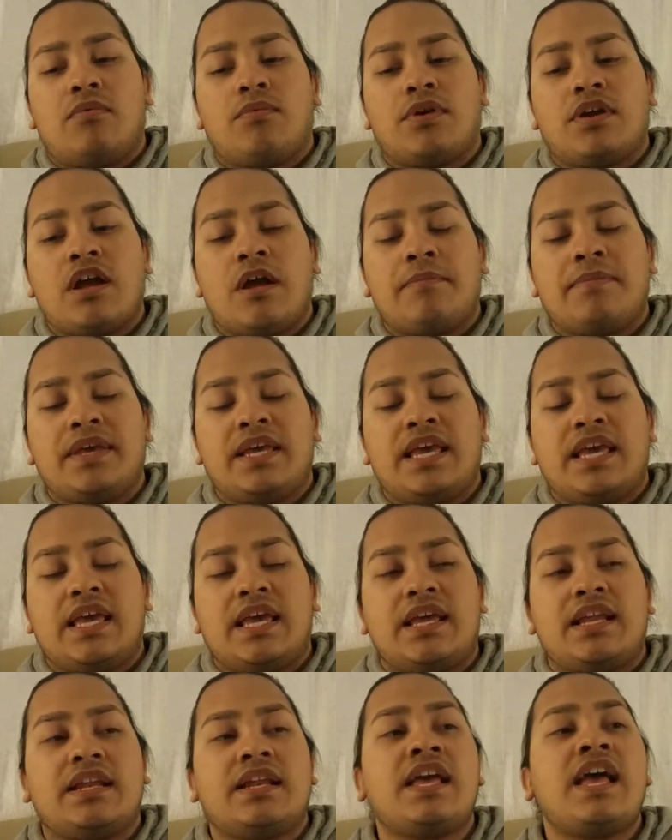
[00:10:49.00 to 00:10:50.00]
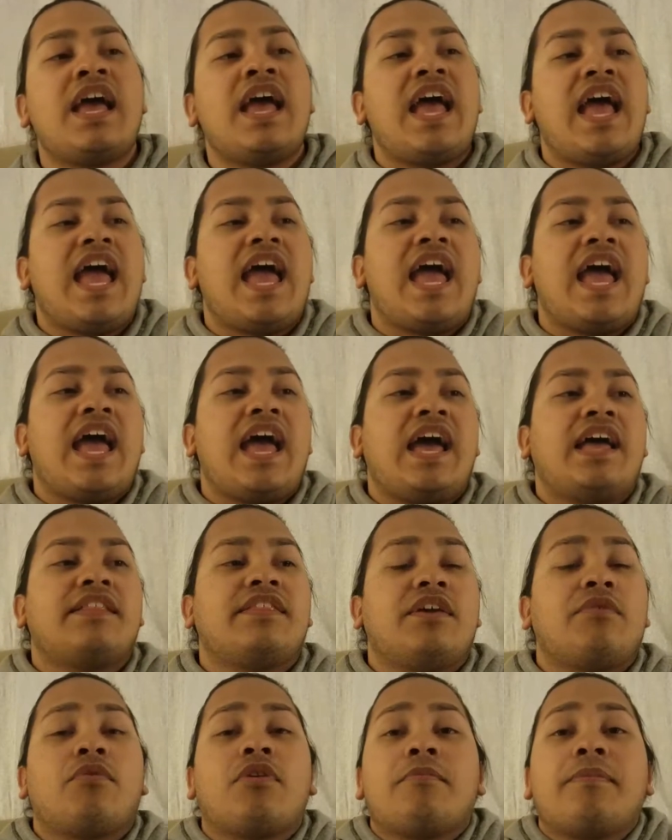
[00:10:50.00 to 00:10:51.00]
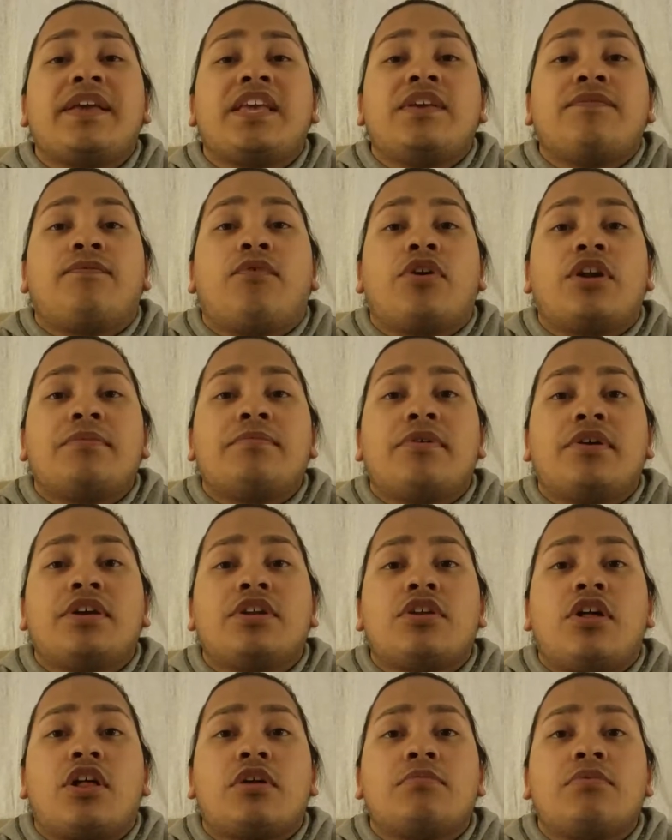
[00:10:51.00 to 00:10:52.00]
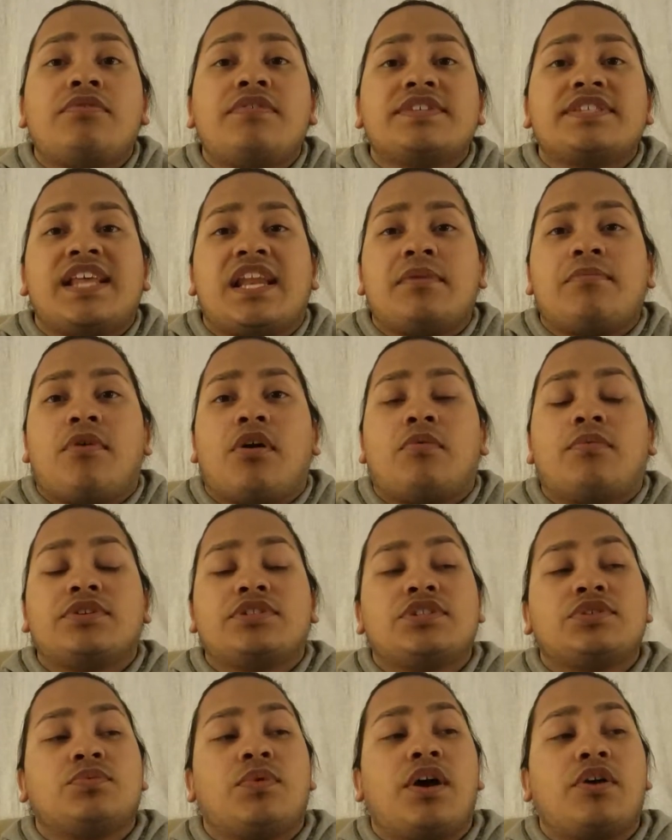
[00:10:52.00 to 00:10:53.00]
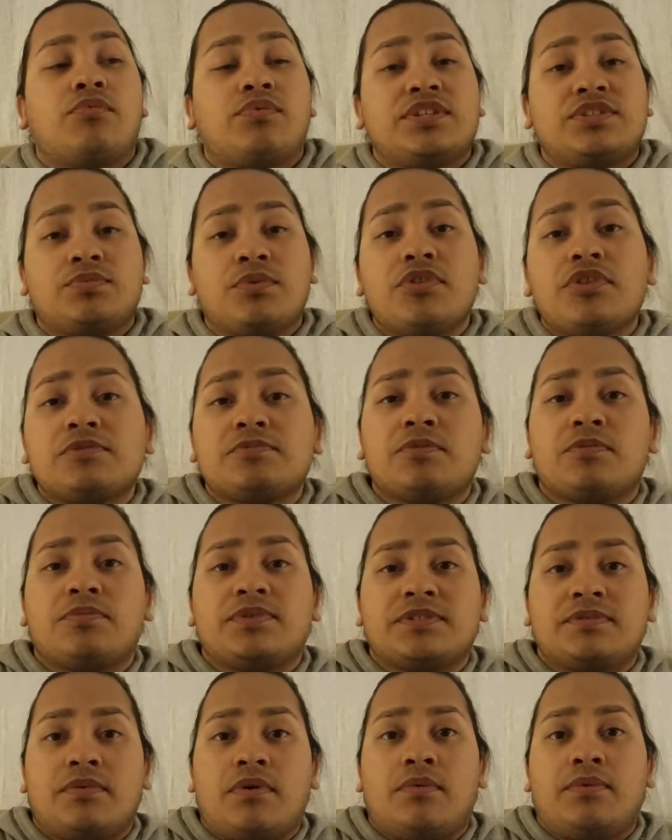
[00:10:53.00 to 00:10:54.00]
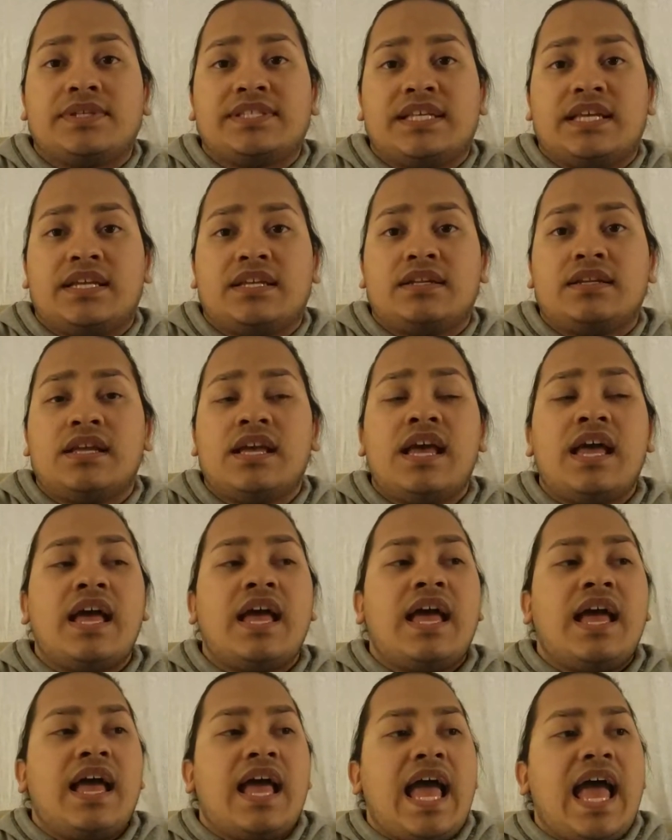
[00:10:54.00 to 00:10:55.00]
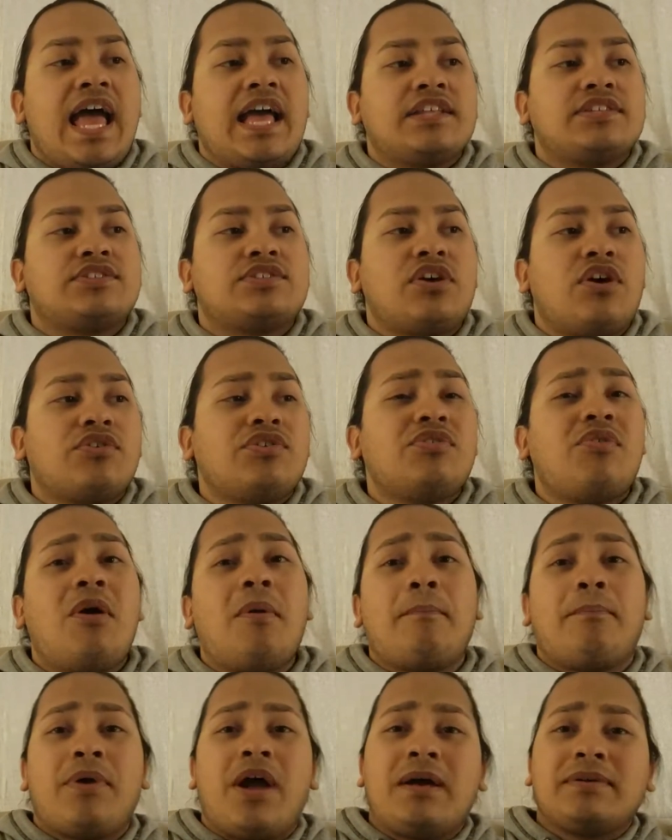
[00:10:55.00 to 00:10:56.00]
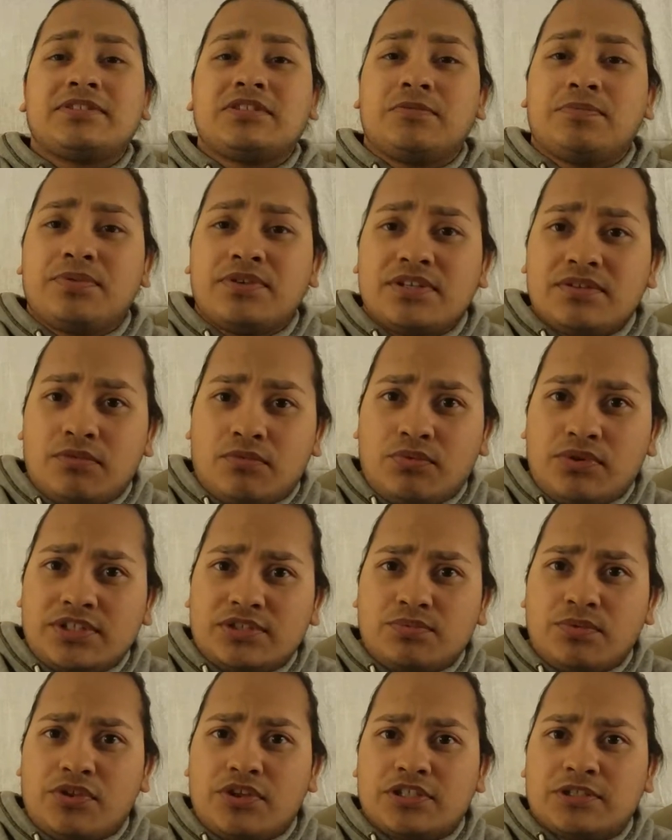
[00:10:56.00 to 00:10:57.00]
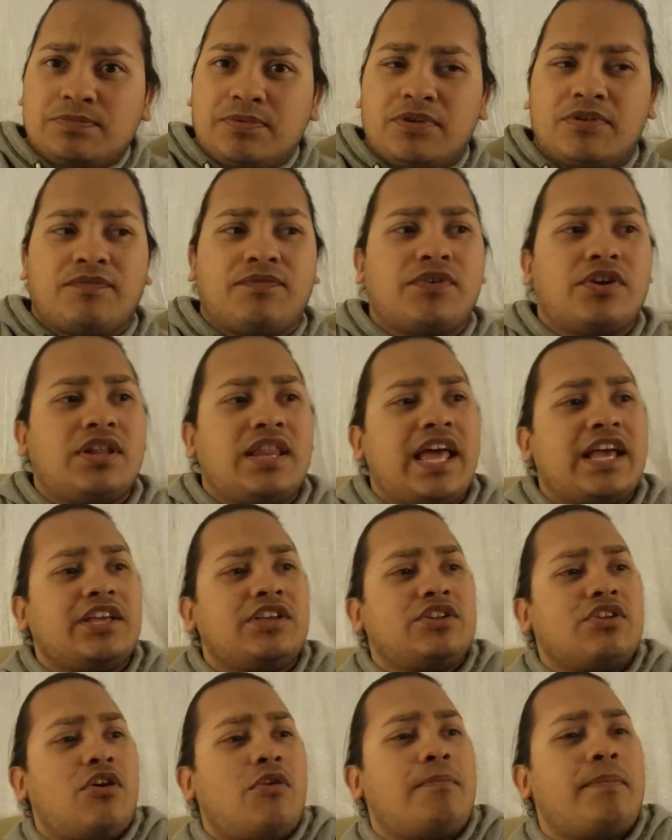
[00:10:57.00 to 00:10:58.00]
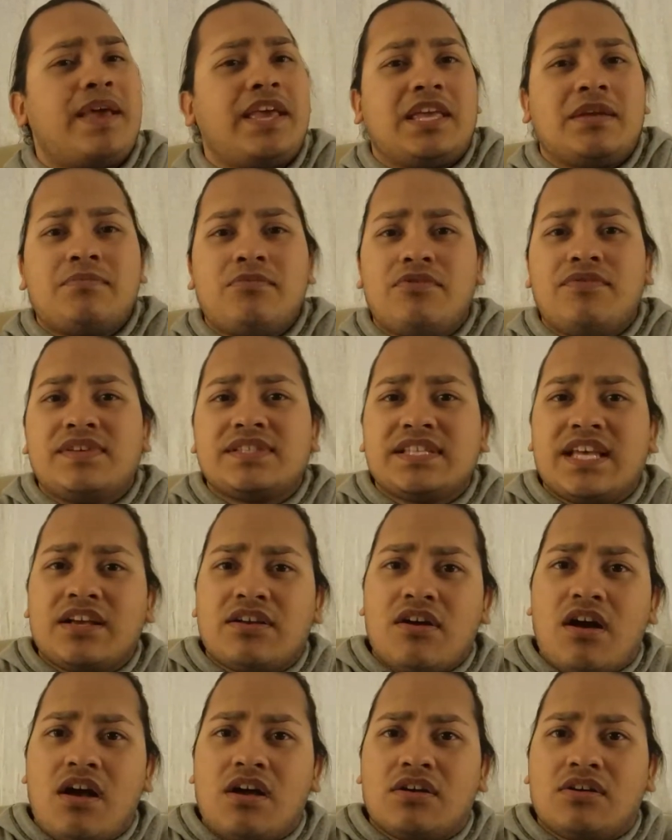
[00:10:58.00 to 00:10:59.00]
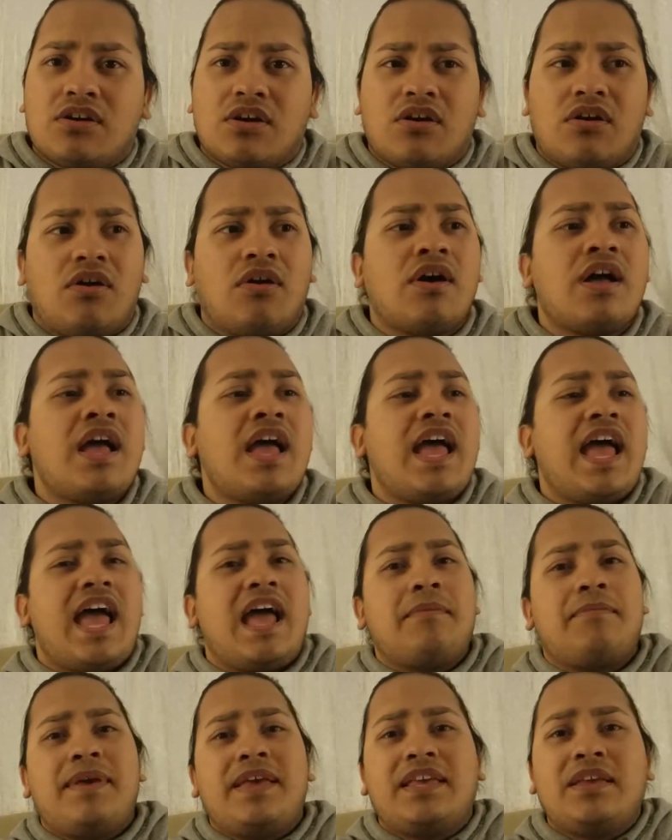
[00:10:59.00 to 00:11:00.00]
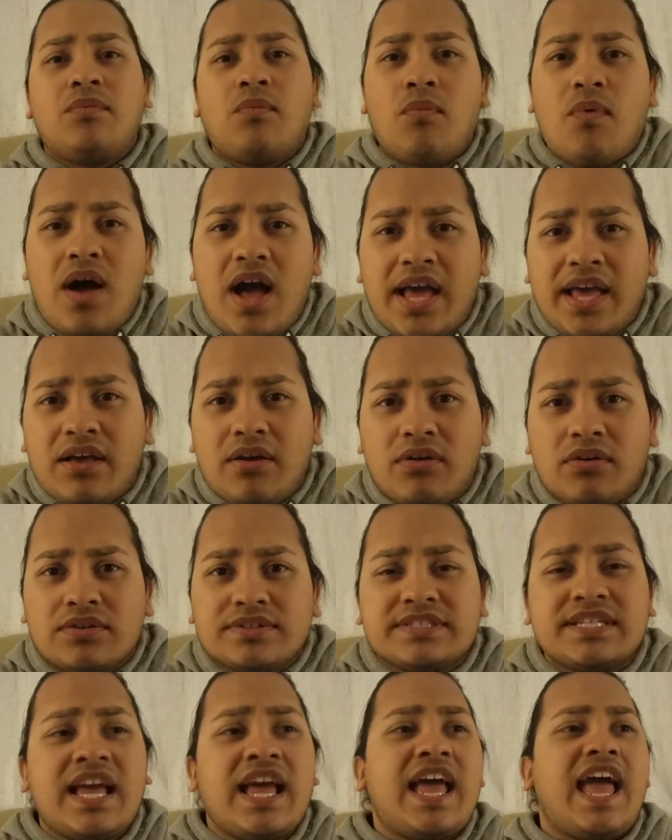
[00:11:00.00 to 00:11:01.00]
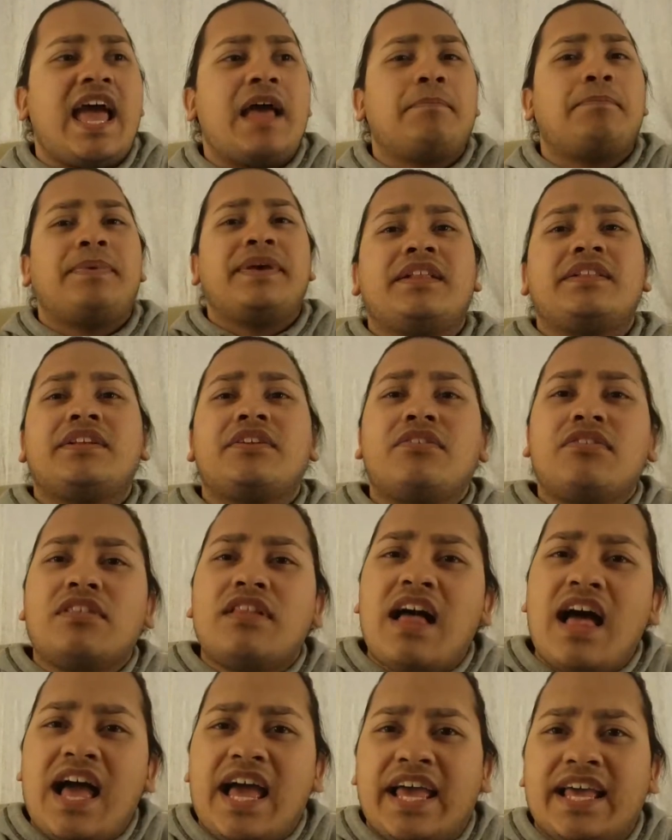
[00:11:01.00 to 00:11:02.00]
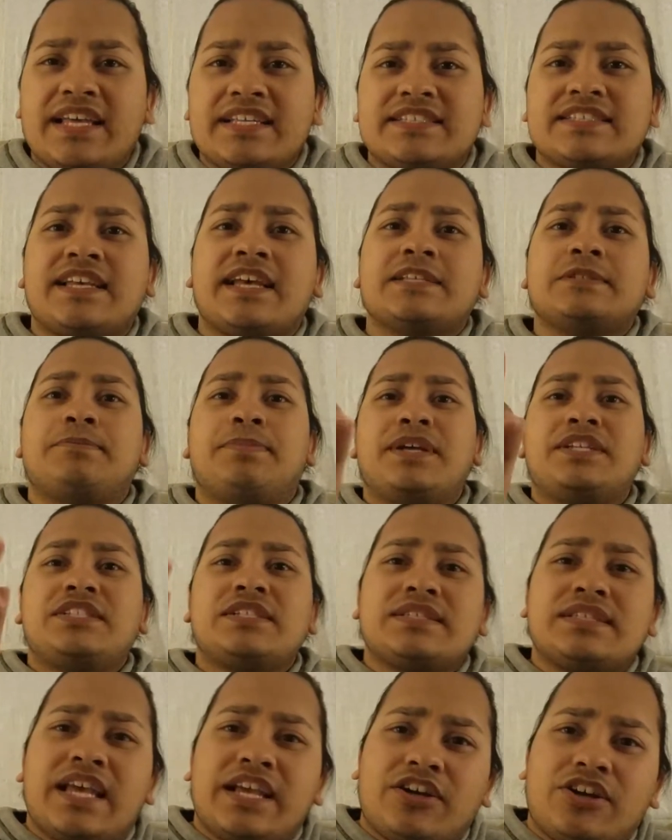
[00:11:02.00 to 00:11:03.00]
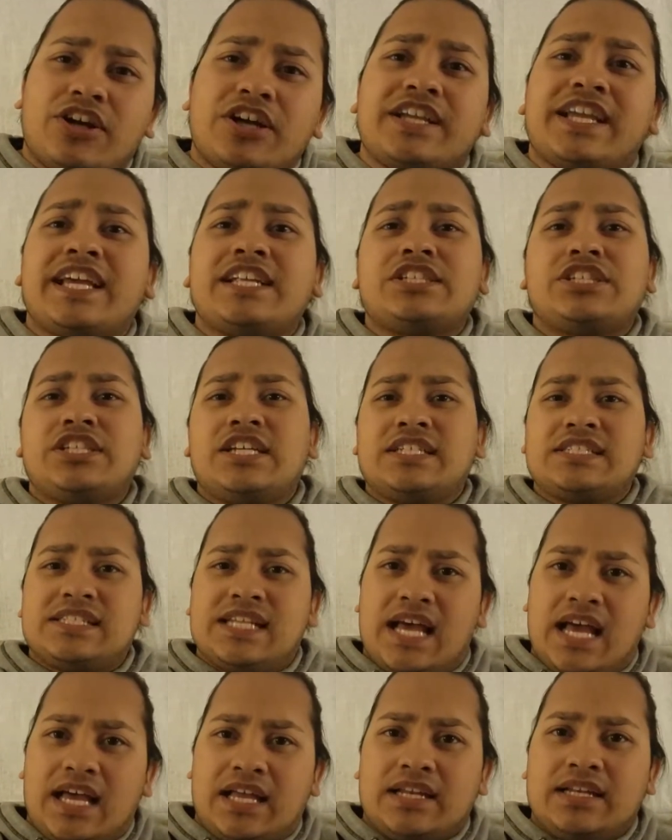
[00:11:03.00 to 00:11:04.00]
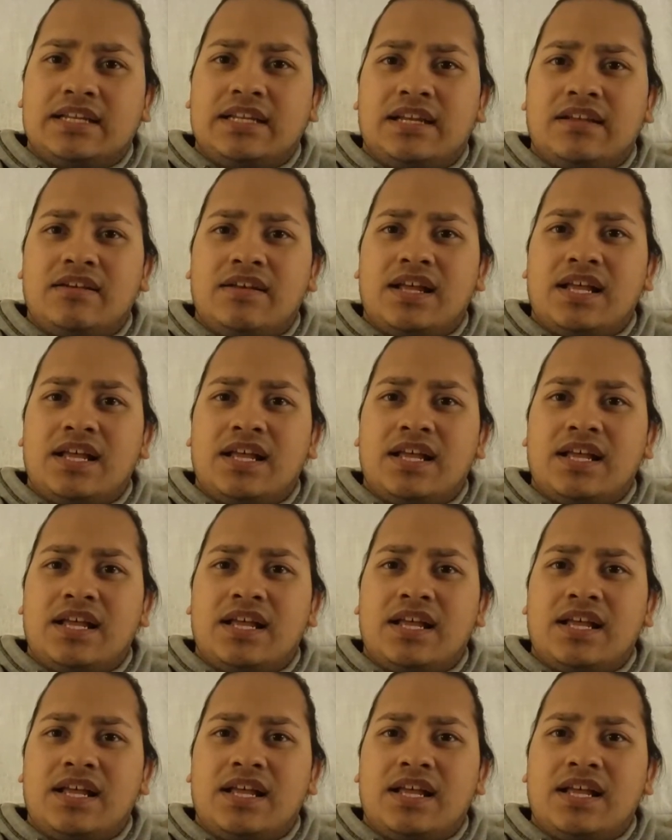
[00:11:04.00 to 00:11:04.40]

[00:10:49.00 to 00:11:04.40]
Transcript: coming in, and they weren't making $40 million movies anymore, which is what Reese Witherspoon was in. And so, you know what, props to Reese Witherspoon for, like, you know, making movies like Gone Girl and making Wild and Little Lies, because bitches like her get shit done.